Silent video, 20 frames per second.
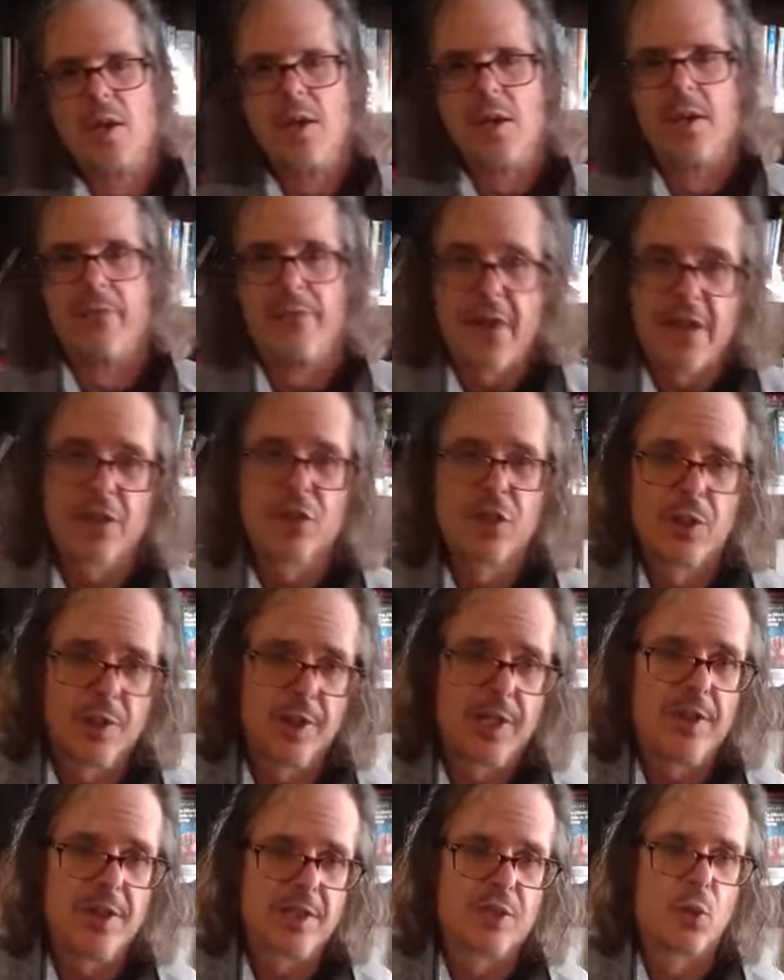Eventually,
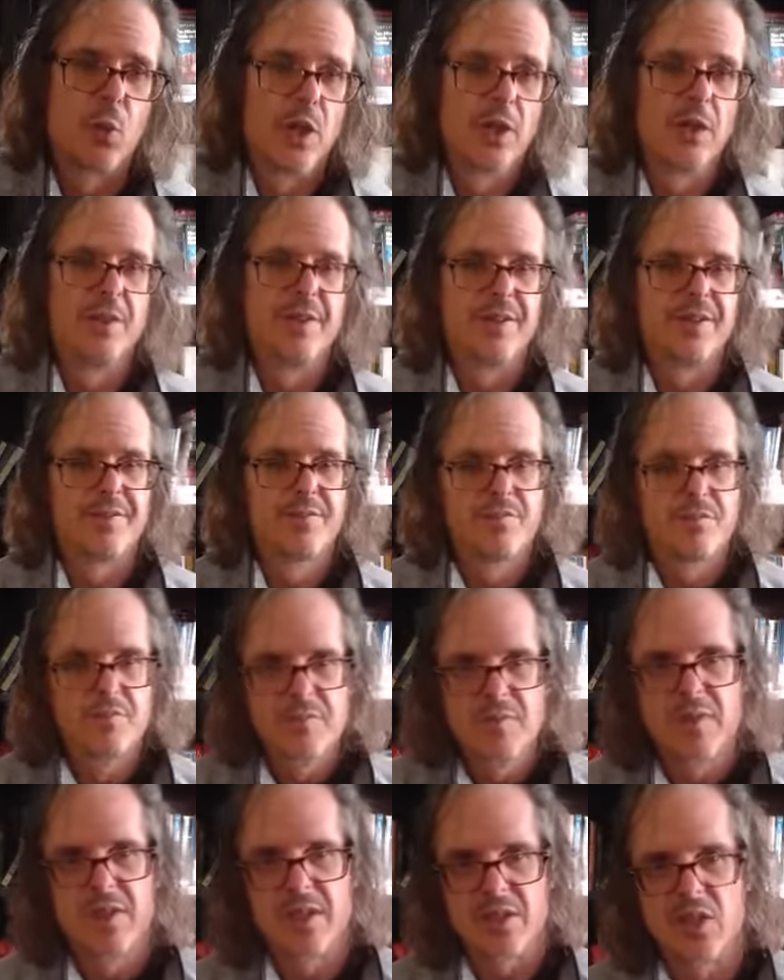this will
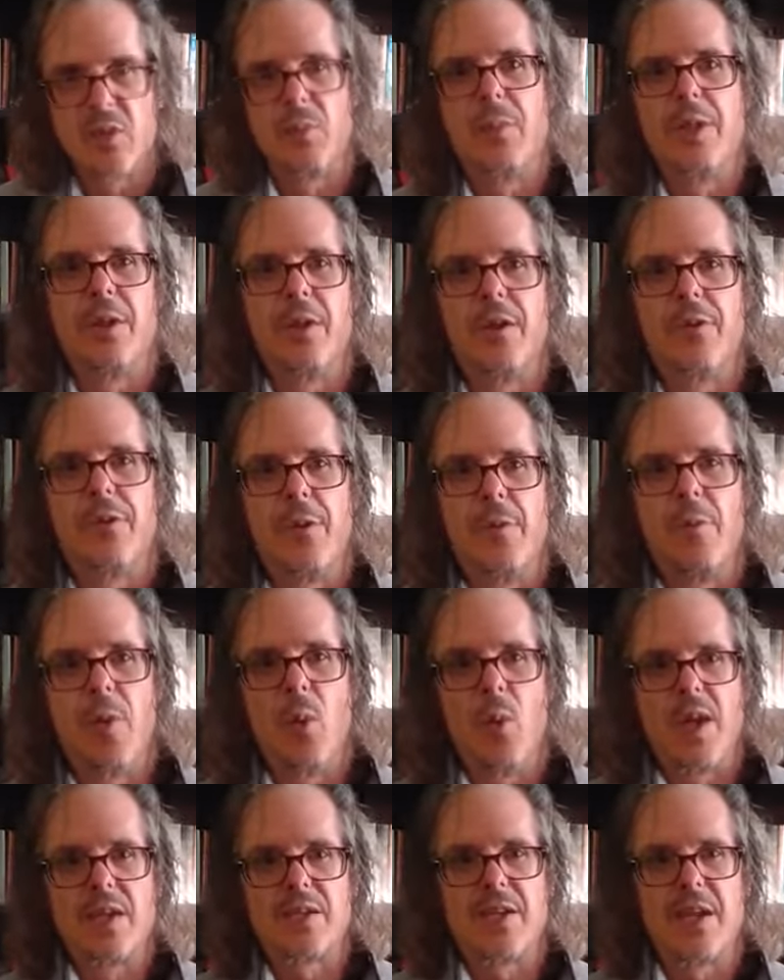disappear from the
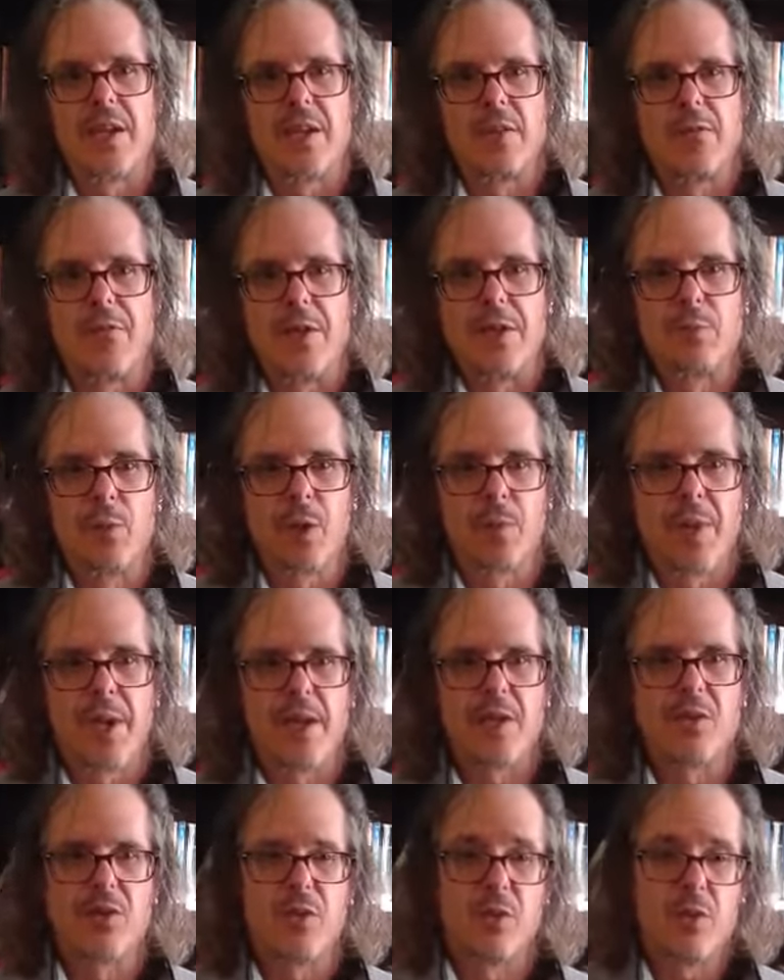Wes Hagen Facebook
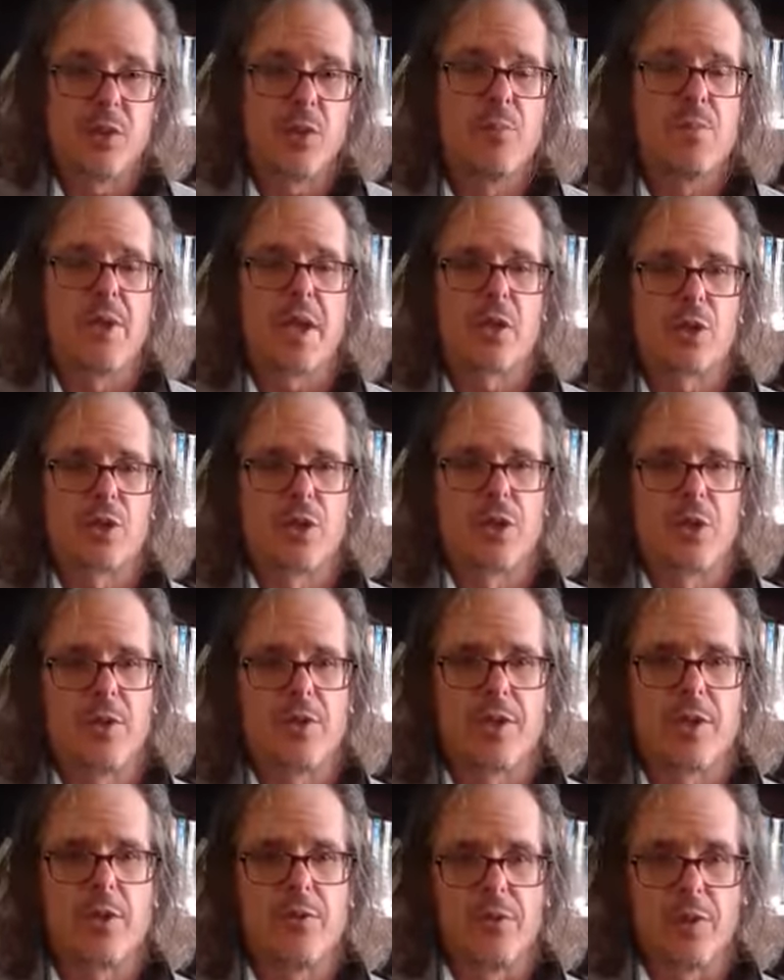page. So do make sure that
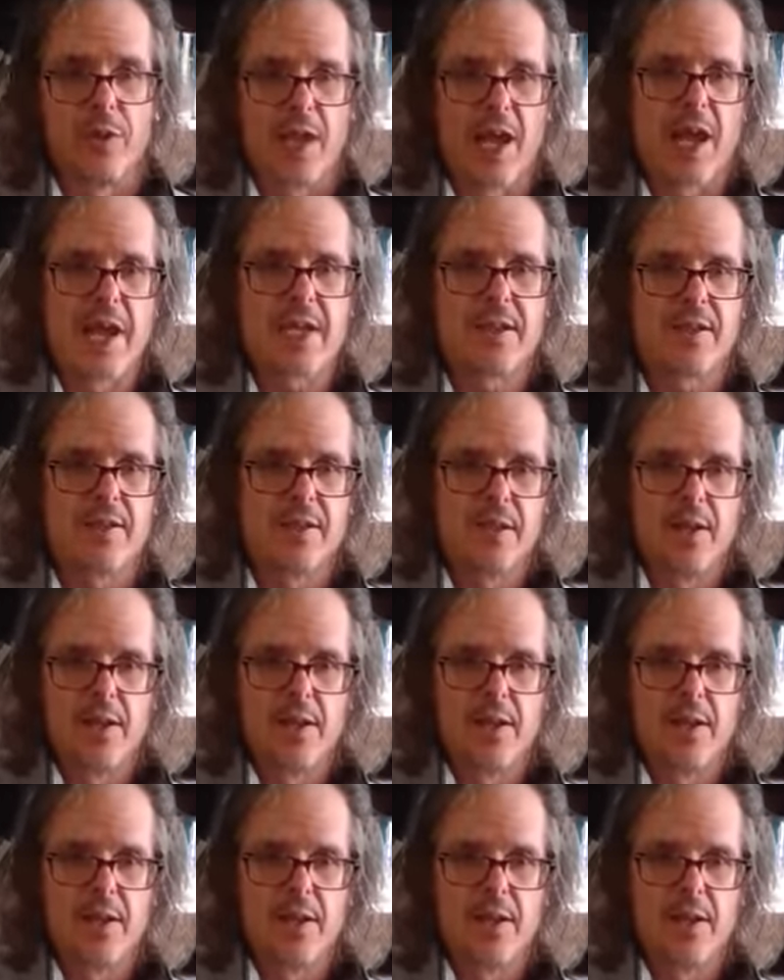you've liked